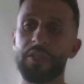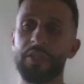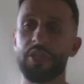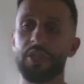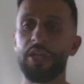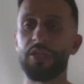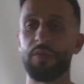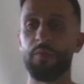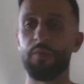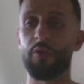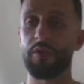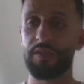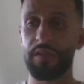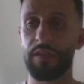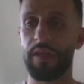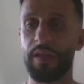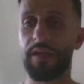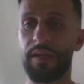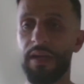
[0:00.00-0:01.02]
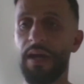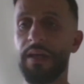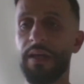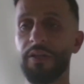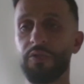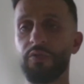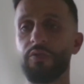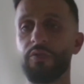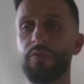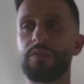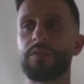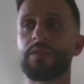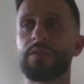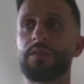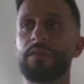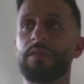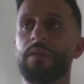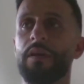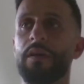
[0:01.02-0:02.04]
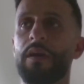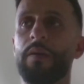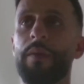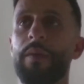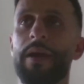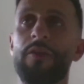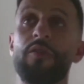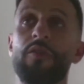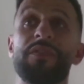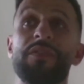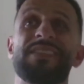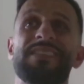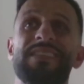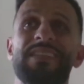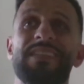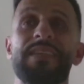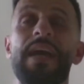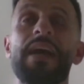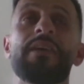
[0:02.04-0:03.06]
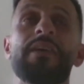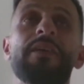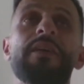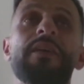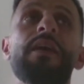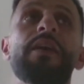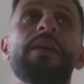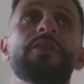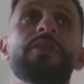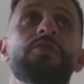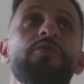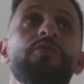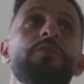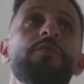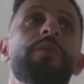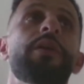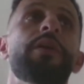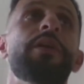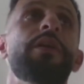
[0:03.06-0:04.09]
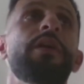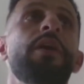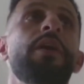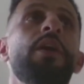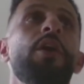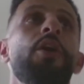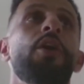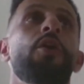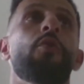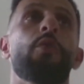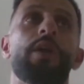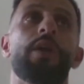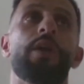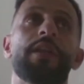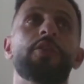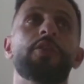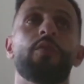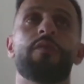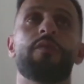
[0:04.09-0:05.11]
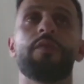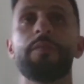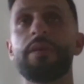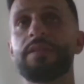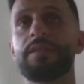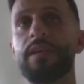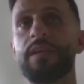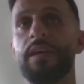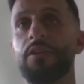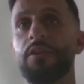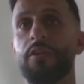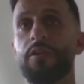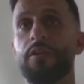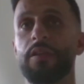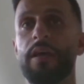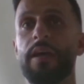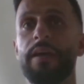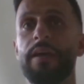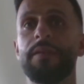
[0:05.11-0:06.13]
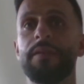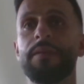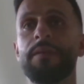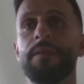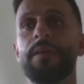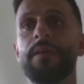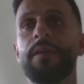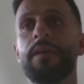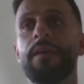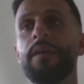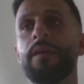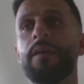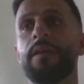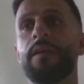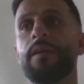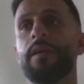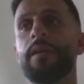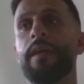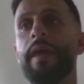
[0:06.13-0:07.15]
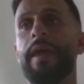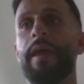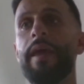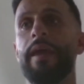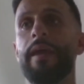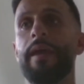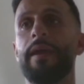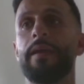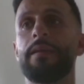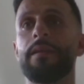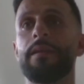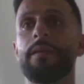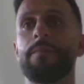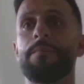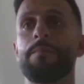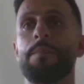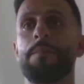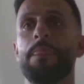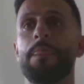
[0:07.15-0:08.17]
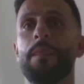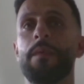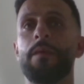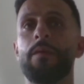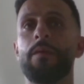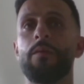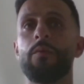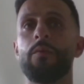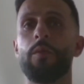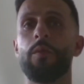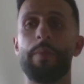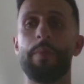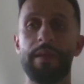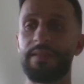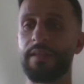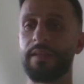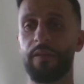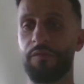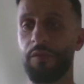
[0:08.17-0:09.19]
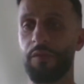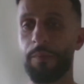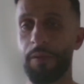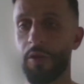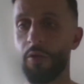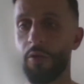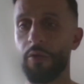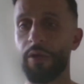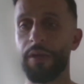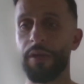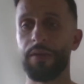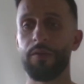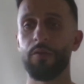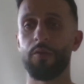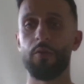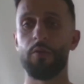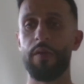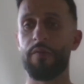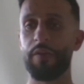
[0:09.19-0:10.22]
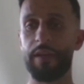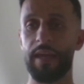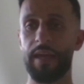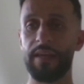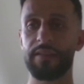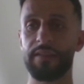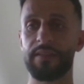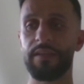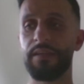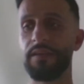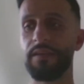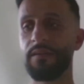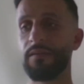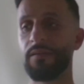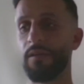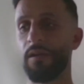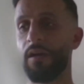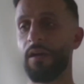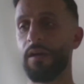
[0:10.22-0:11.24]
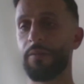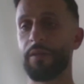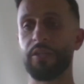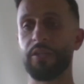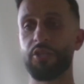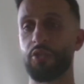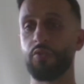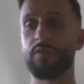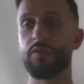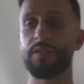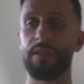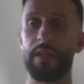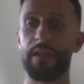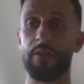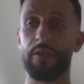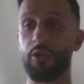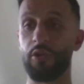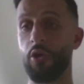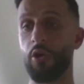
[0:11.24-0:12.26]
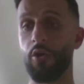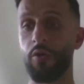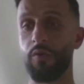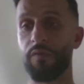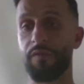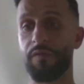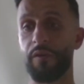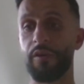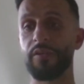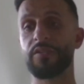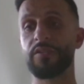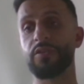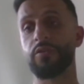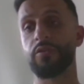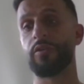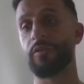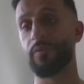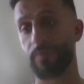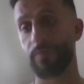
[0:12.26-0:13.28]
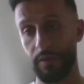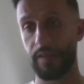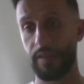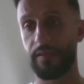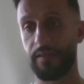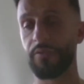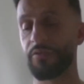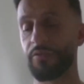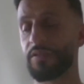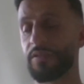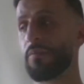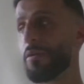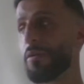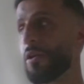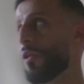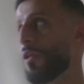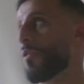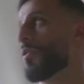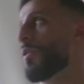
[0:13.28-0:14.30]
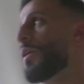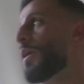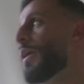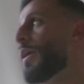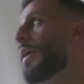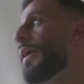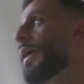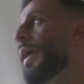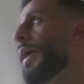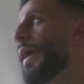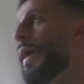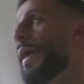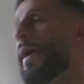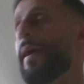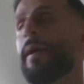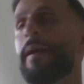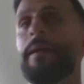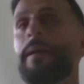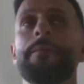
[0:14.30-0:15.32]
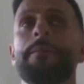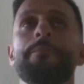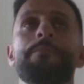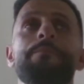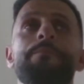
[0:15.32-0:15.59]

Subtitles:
to change it more to like college rules. I don't know if this is exactly like college rules, but we're going to do it from the 10-yard line. And we're basically going to flip a coin. Whoever gets it can choose to either go first or let the other team go. And